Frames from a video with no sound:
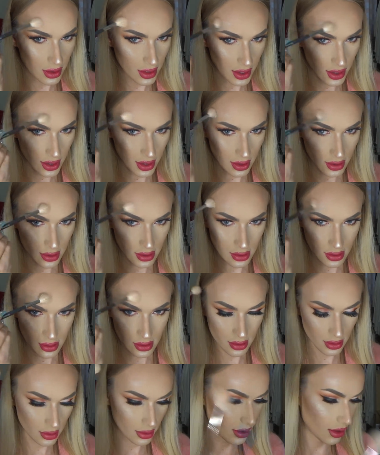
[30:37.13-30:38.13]
Yeah.
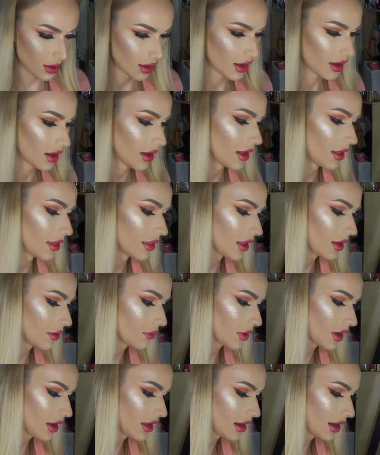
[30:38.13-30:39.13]
And then
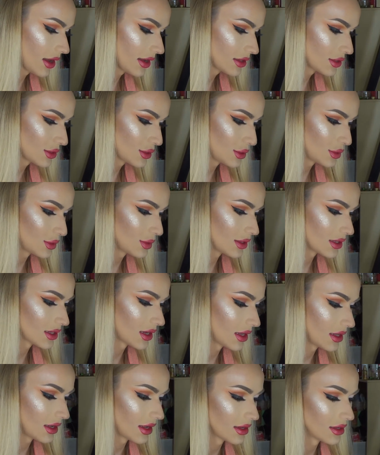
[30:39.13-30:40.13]
what I like to do is
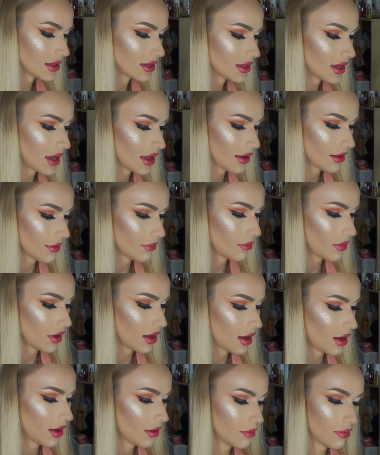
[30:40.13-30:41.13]
I like to take
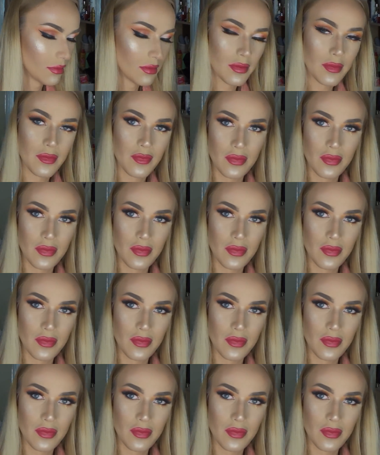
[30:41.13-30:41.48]
a